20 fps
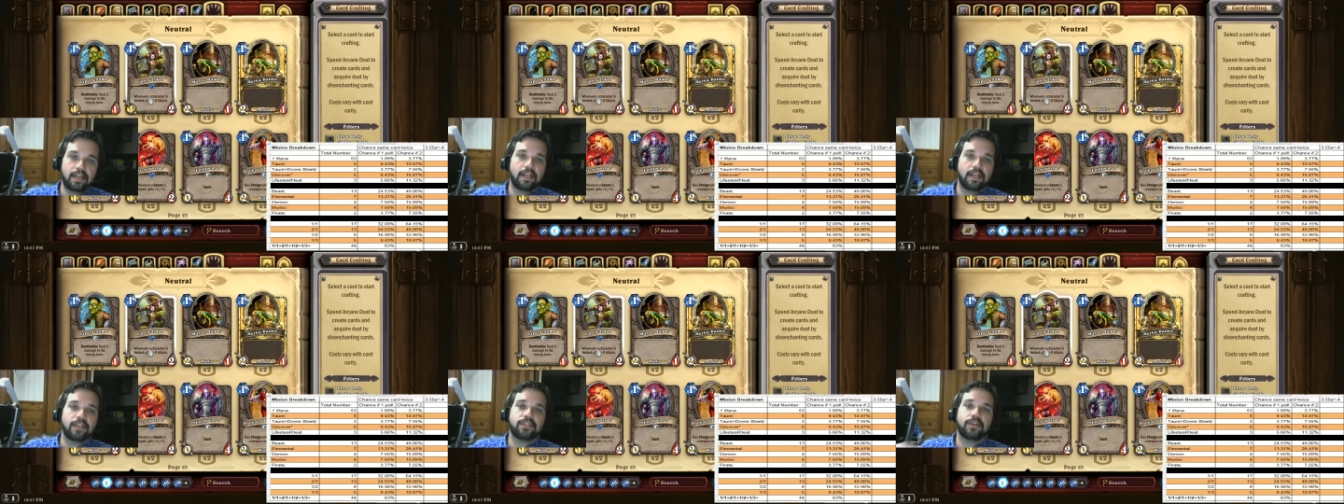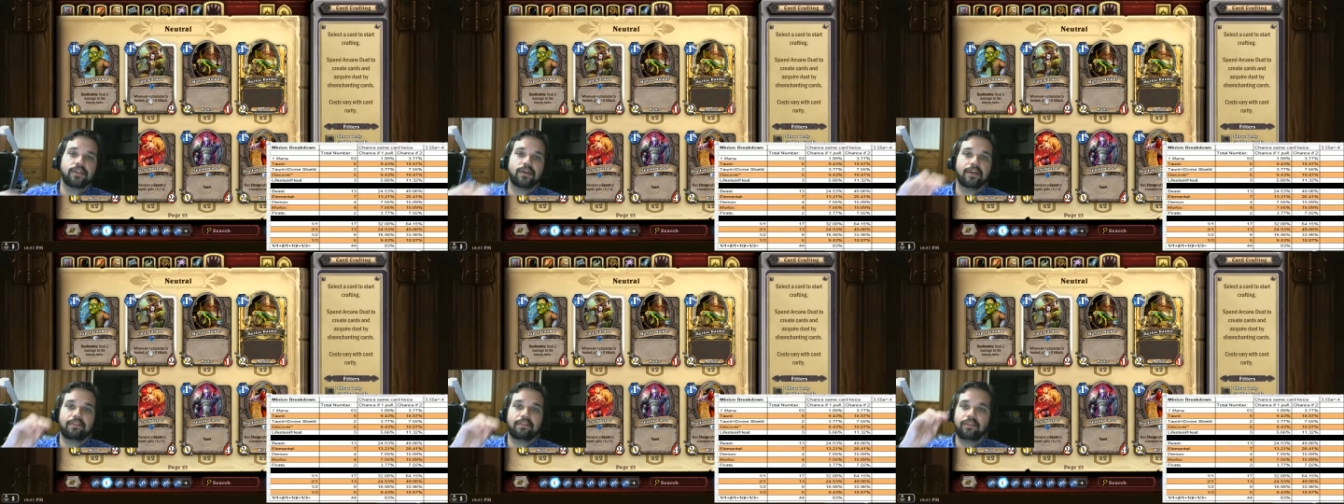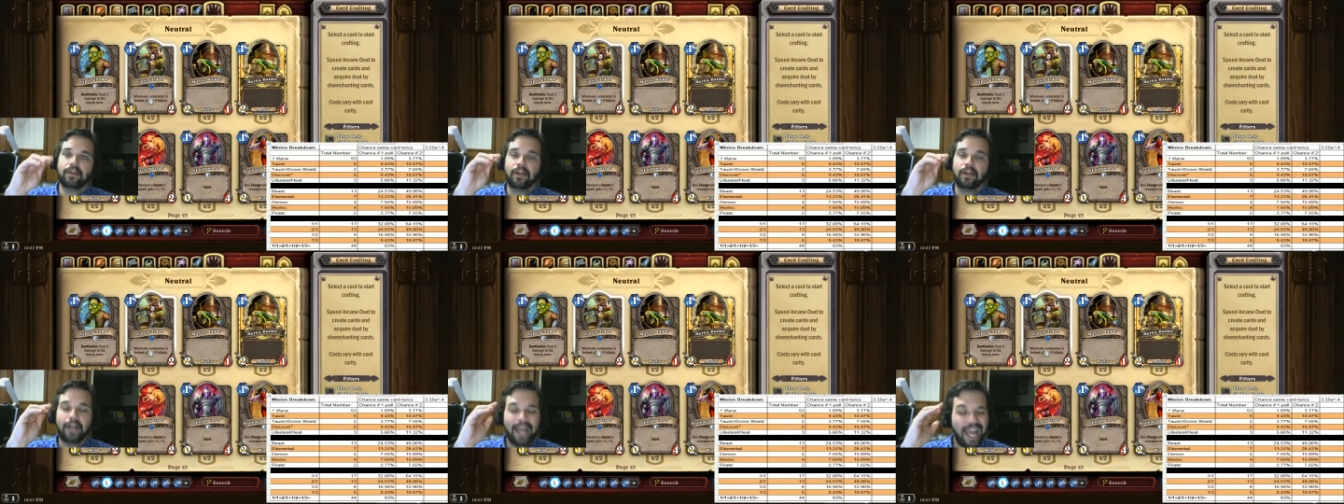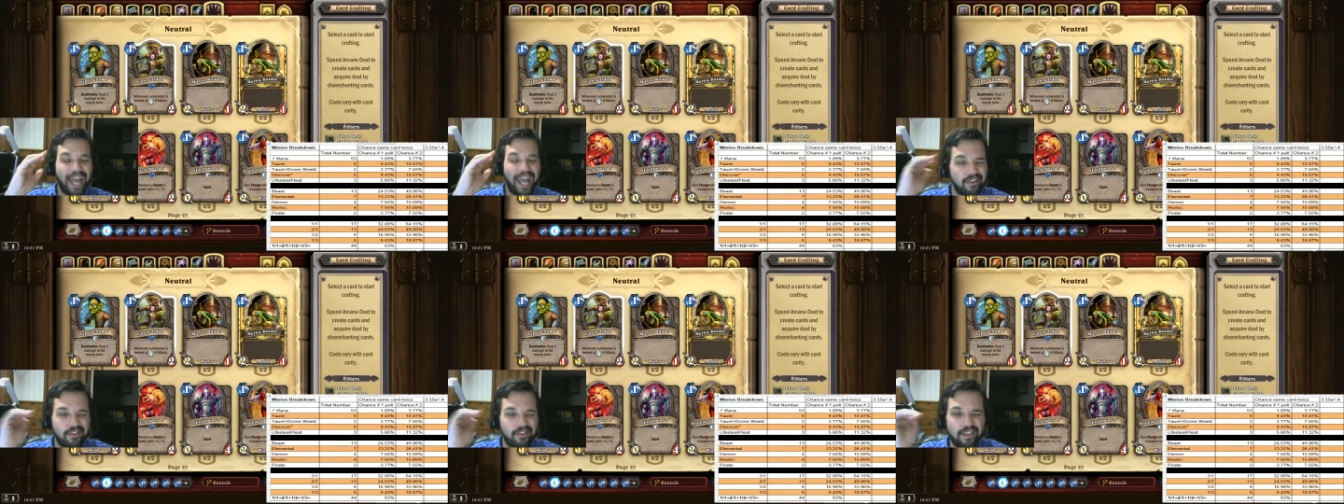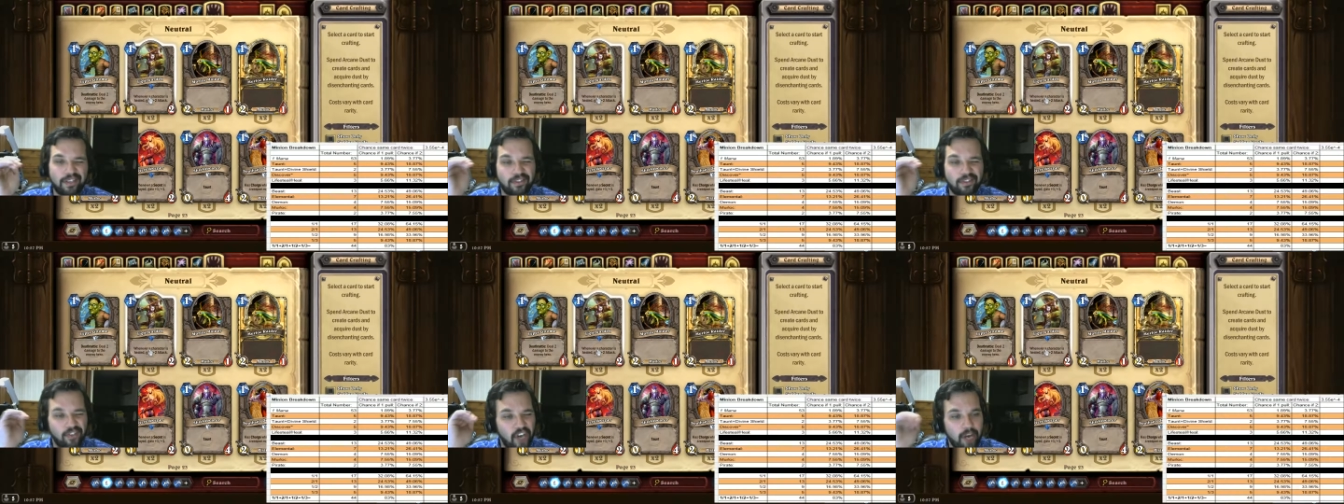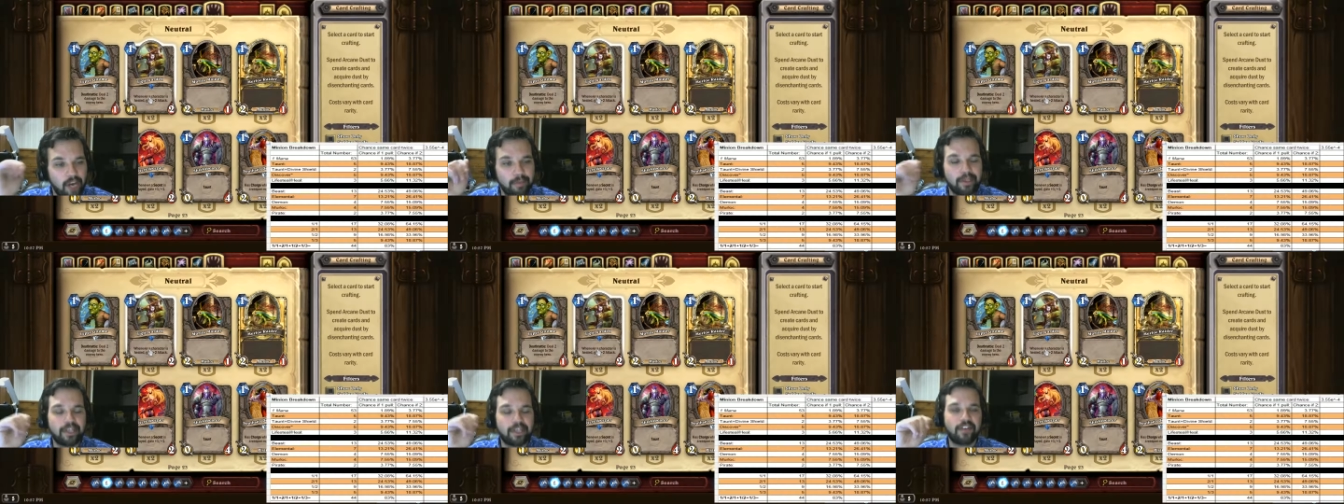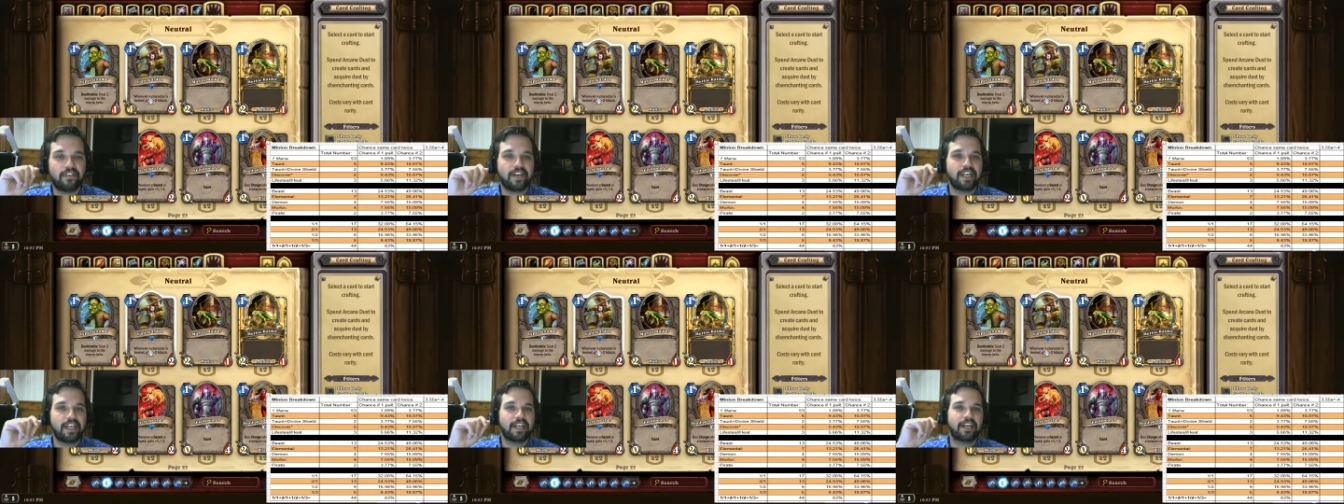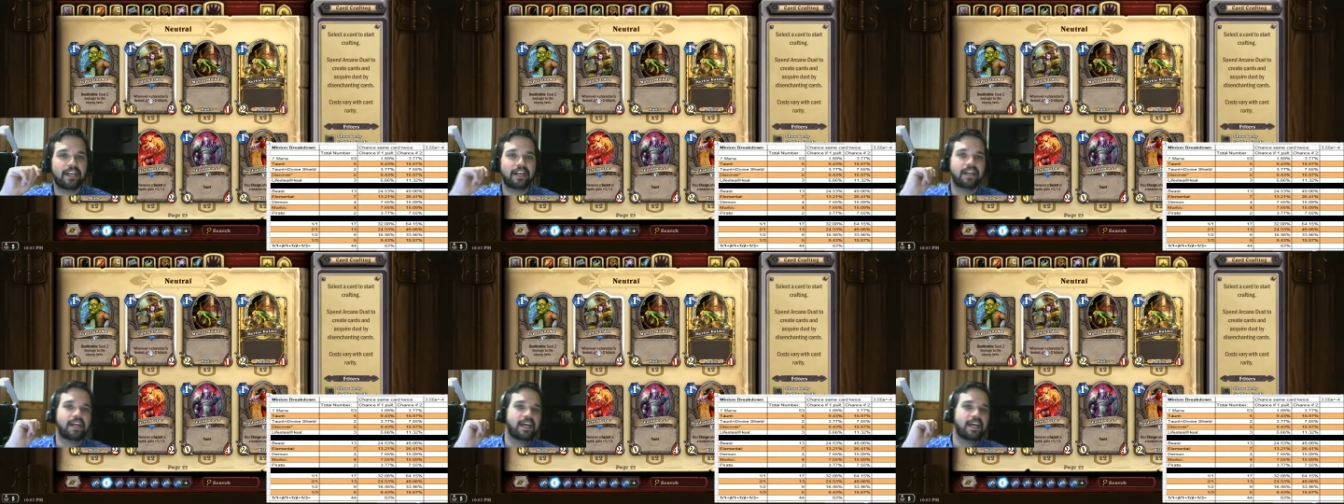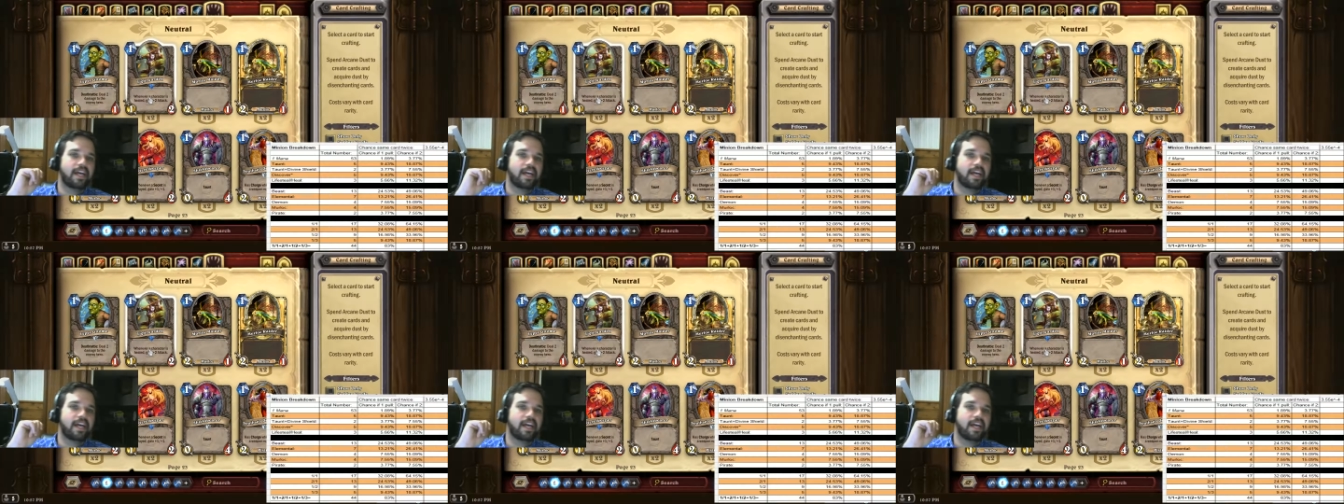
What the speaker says: So if you're having trouble in arena,